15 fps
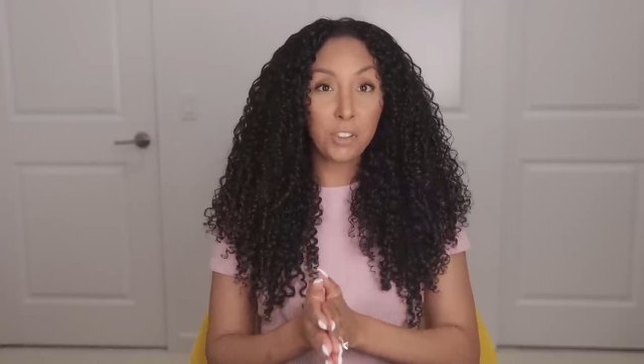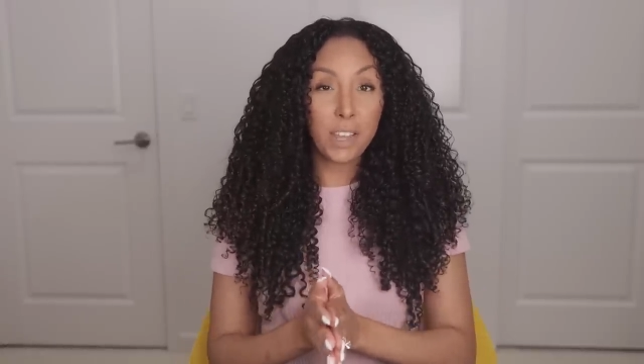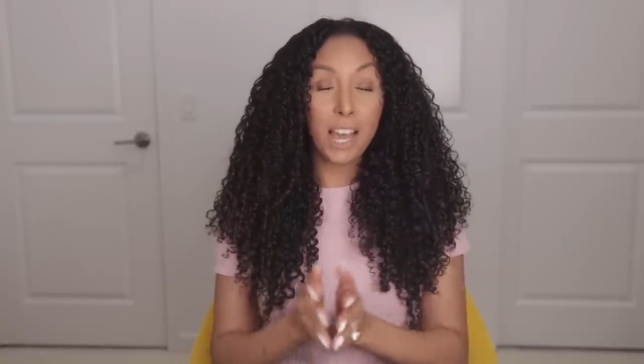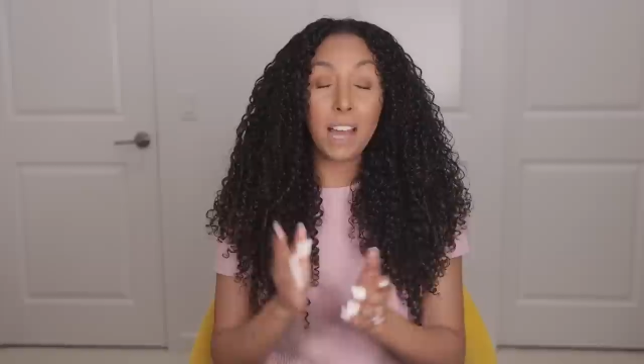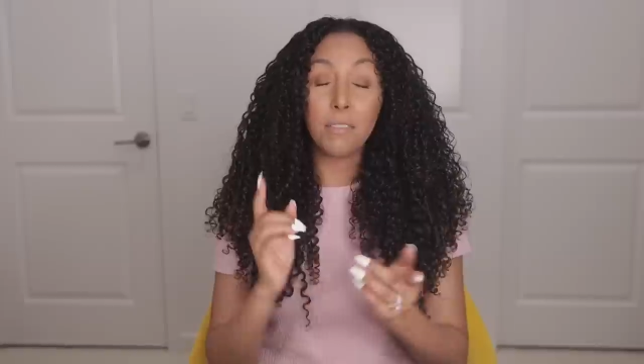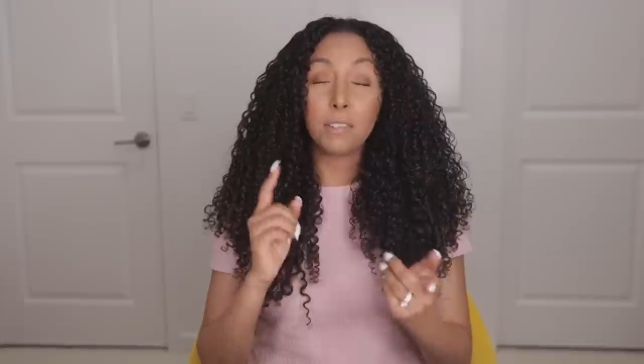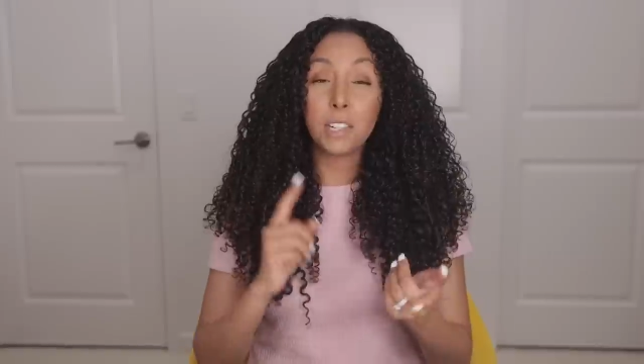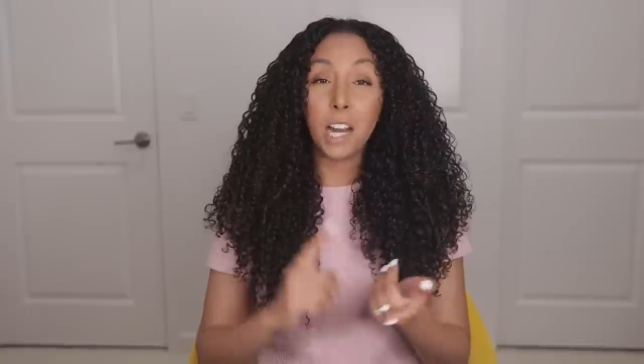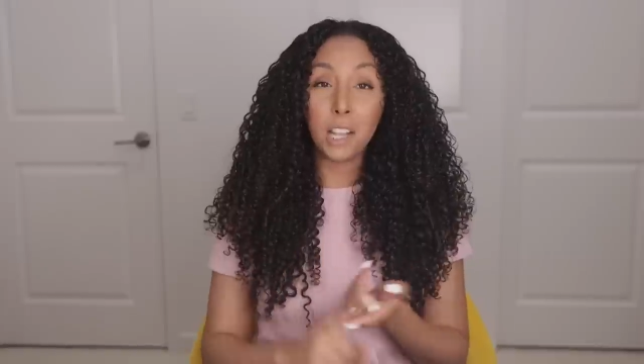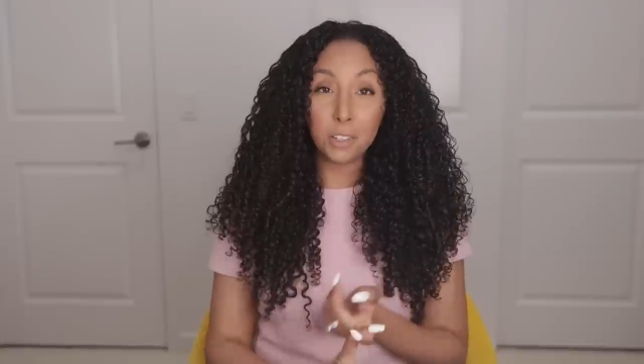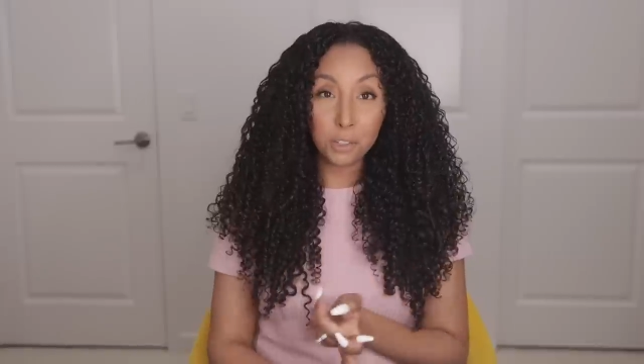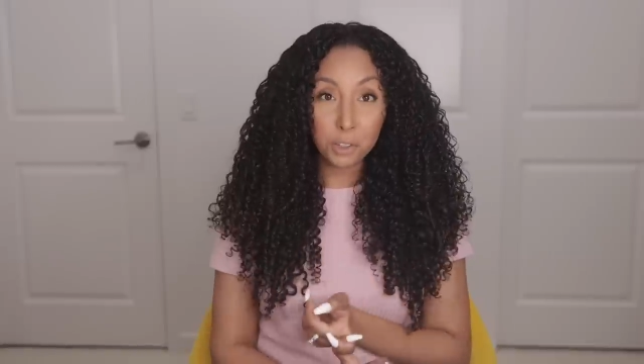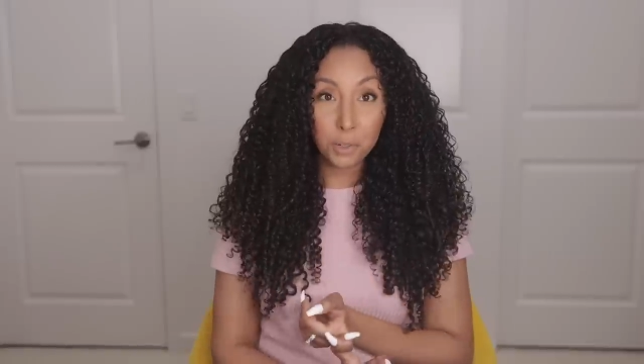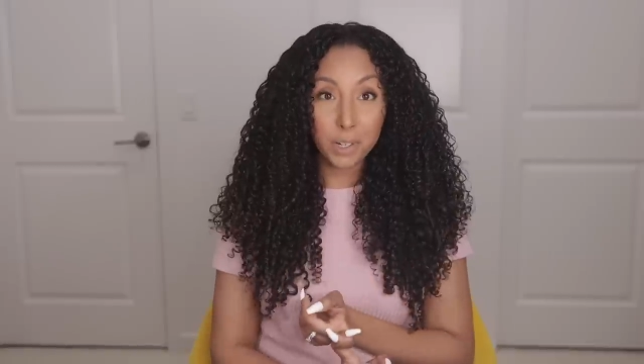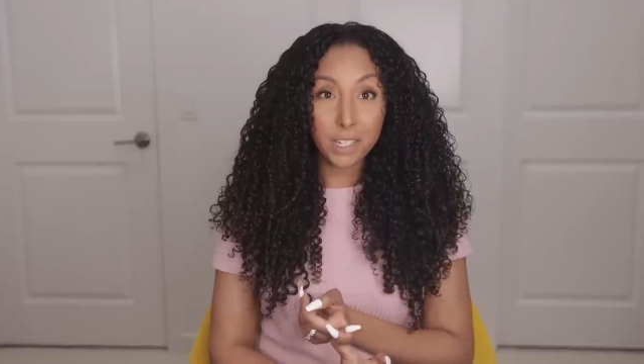that have
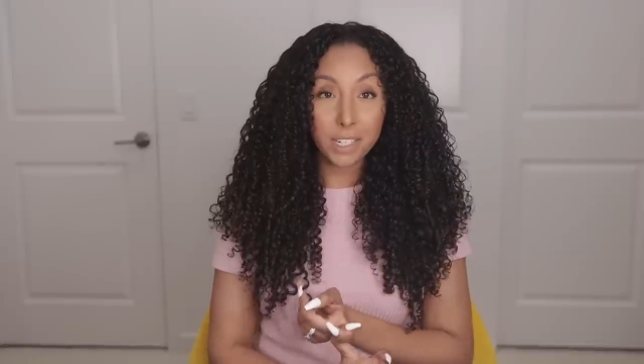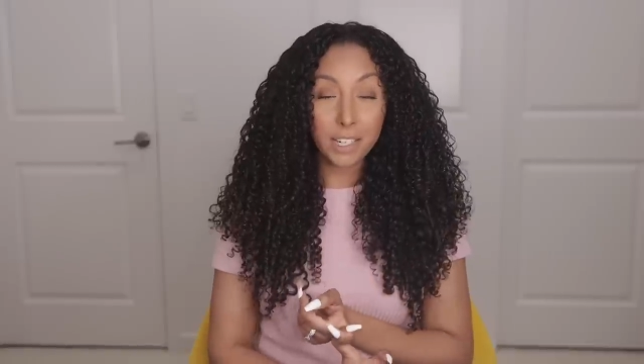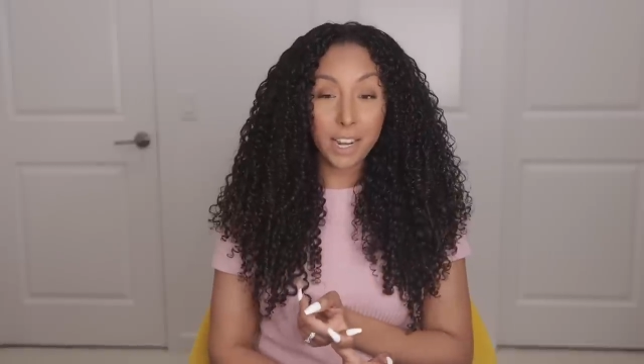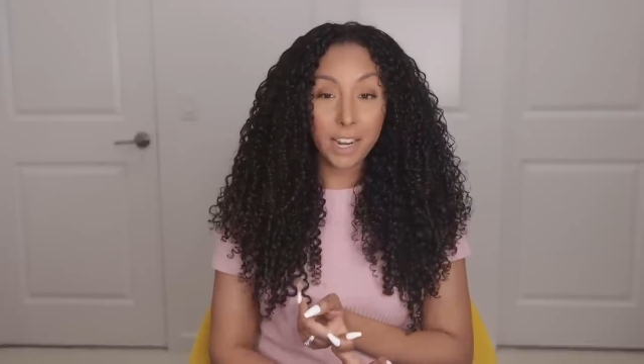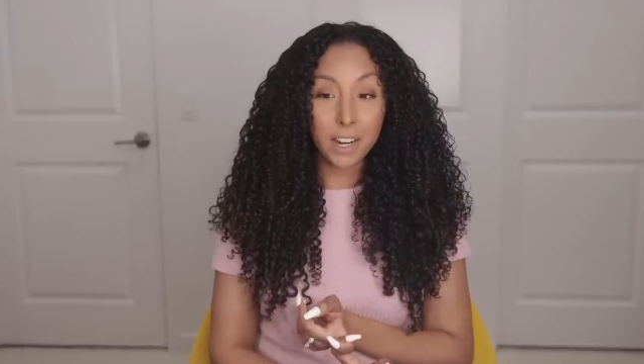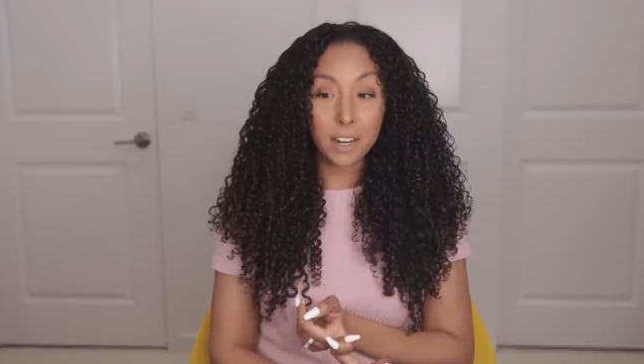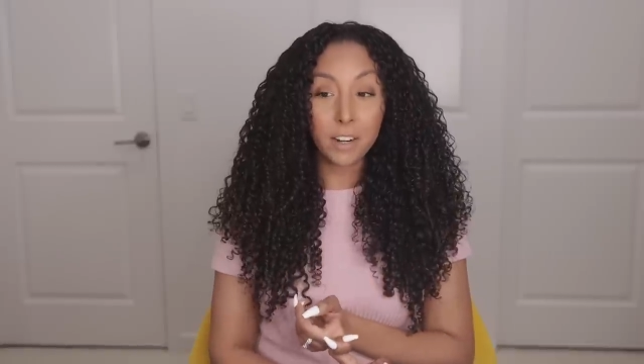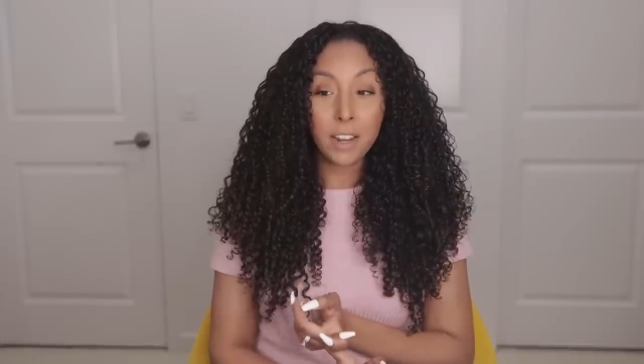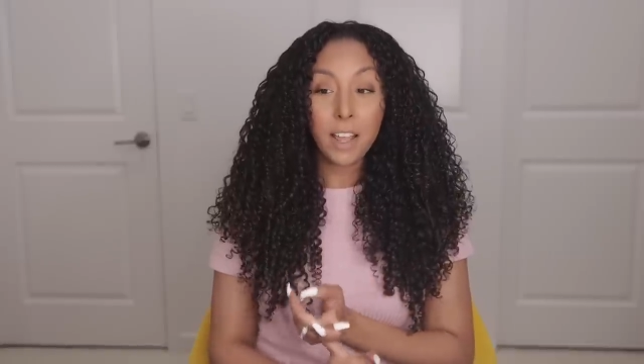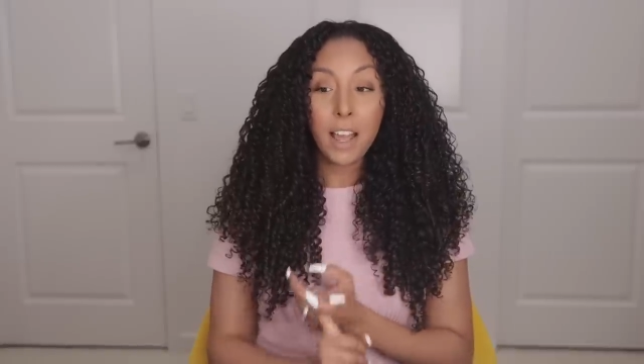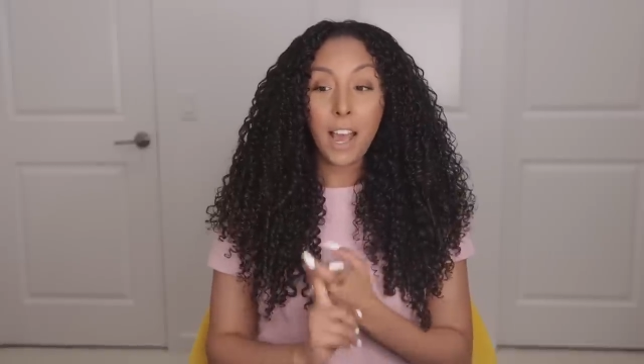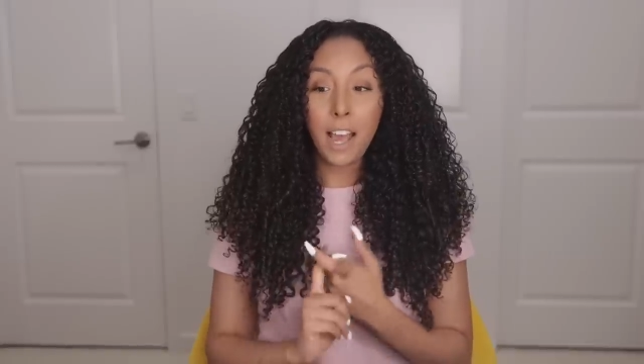color treated hair.